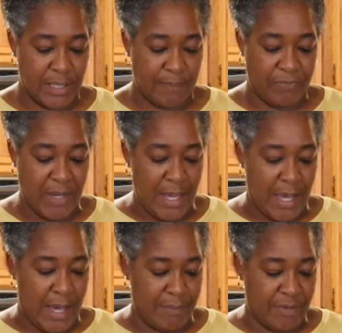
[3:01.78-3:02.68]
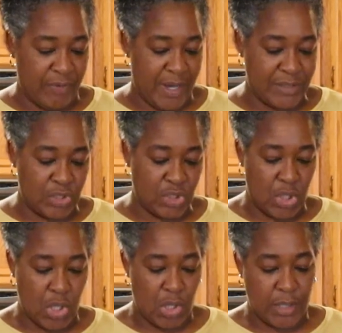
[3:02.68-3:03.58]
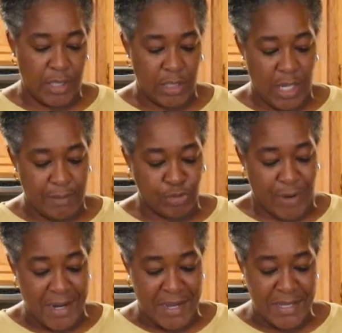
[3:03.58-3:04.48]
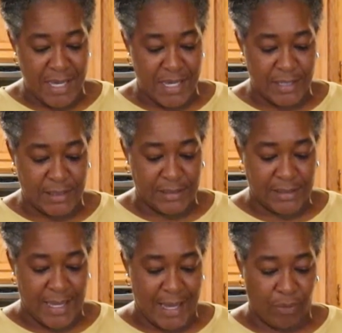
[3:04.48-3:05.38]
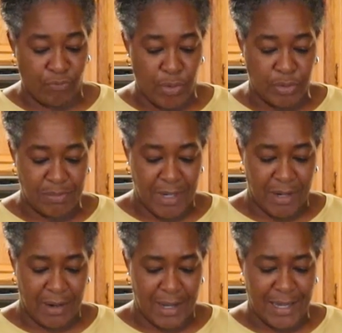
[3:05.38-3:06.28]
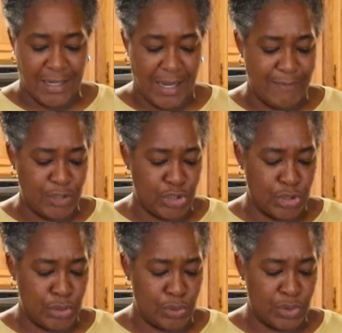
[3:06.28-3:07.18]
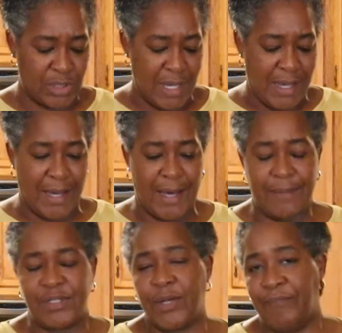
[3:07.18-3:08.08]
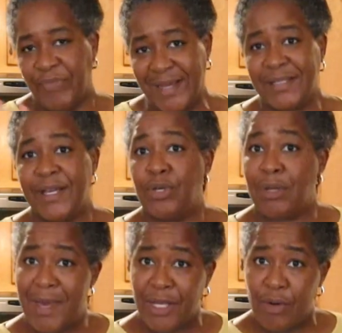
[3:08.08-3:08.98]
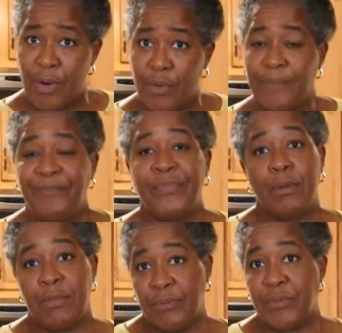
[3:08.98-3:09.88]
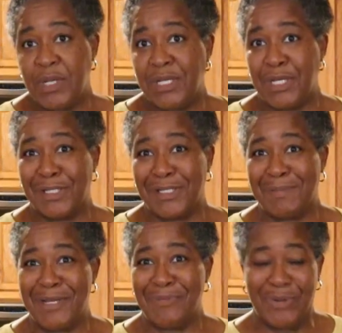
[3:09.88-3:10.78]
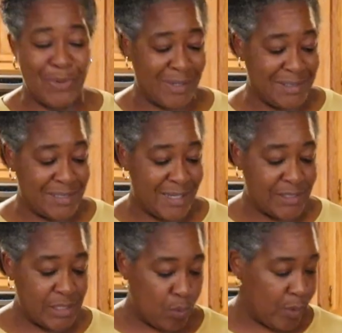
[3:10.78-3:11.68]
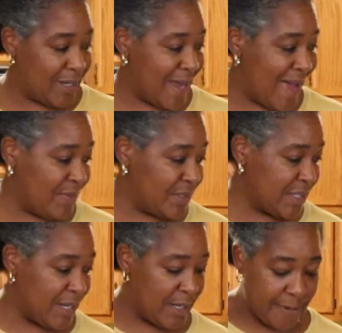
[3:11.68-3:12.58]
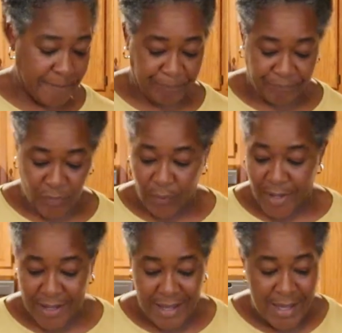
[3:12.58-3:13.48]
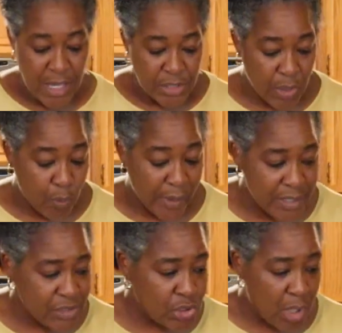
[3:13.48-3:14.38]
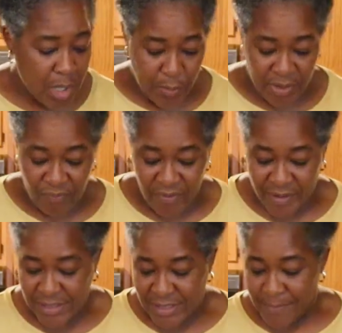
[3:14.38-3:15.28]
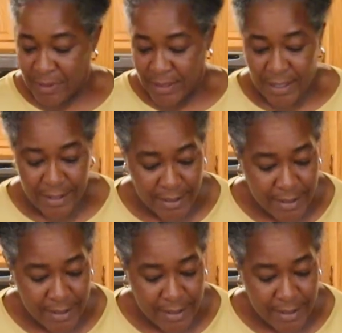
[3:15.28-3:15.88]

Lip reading: and different kinds of salt and dried onions and rosemary and lemon juice. So like I said, you can make your own, but we need to get something done real quickly today. So we're going to add this in there. Okay, so we're going to start with very simply